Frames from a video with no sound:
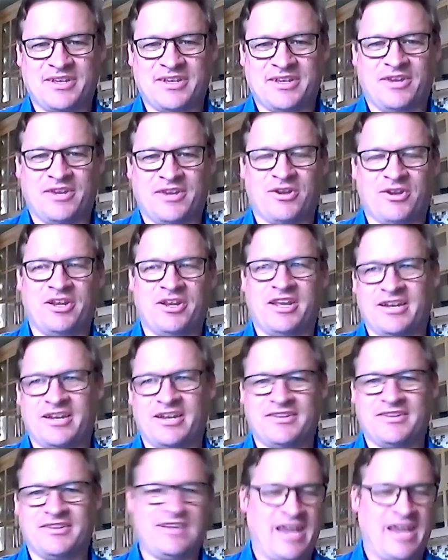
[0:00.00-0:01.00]
You're going to get
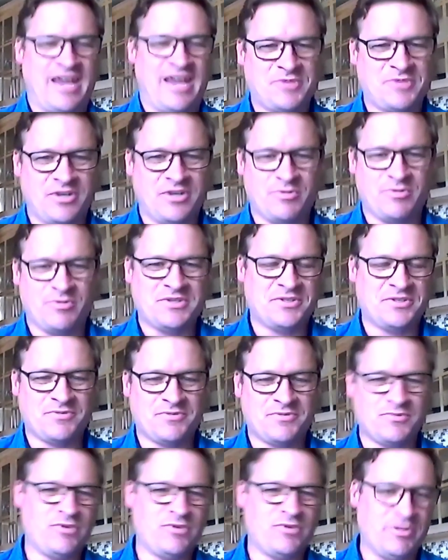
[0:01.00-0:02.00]
80% of your business
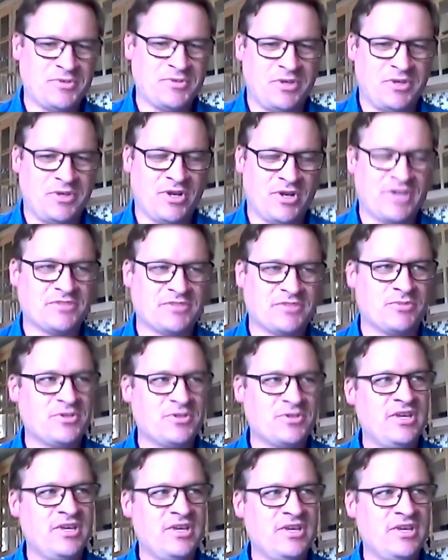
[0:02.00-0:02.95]
from 20% of your customers.